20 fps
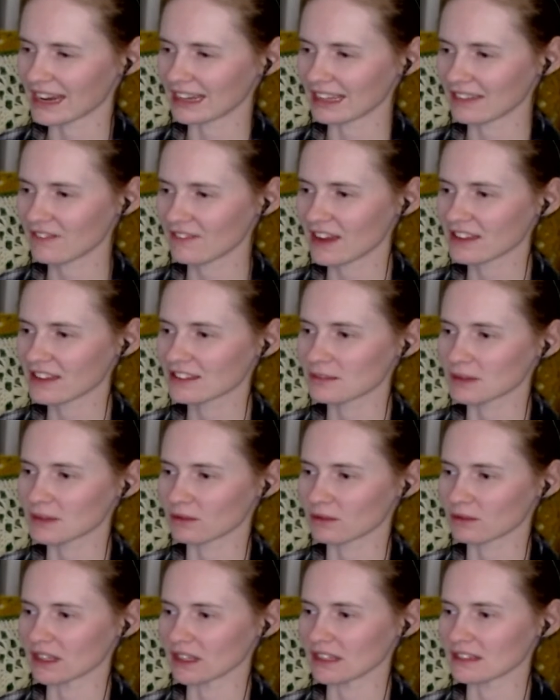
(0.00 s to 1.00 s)
they face something
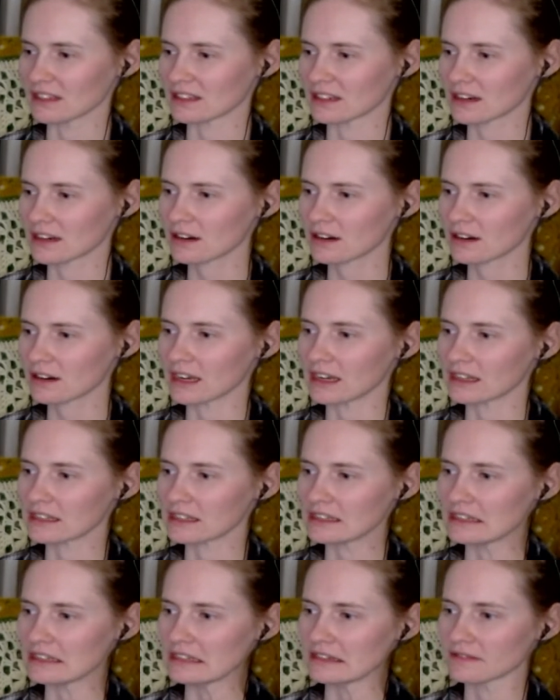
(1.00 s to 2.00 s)
really
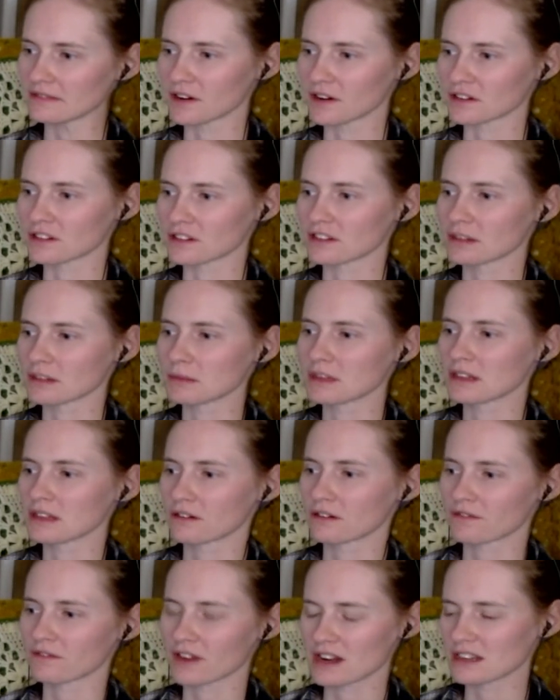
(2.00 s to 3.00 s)
serious versus some of her
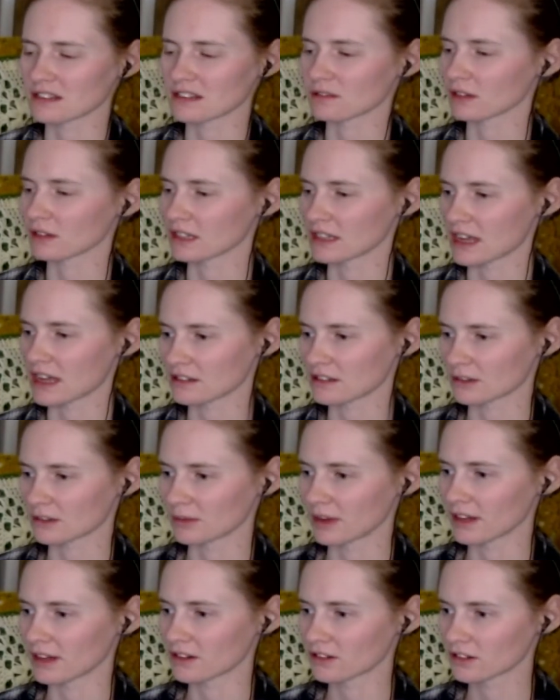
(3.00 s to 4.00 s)
friends who are like not so
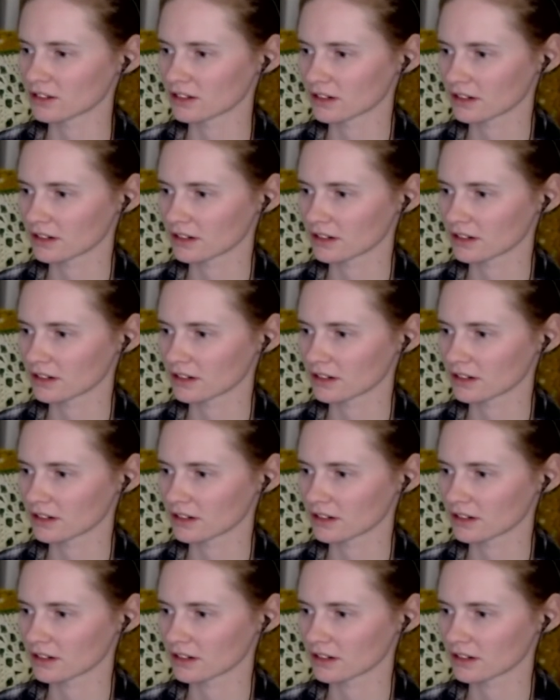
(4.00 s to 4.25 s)
much.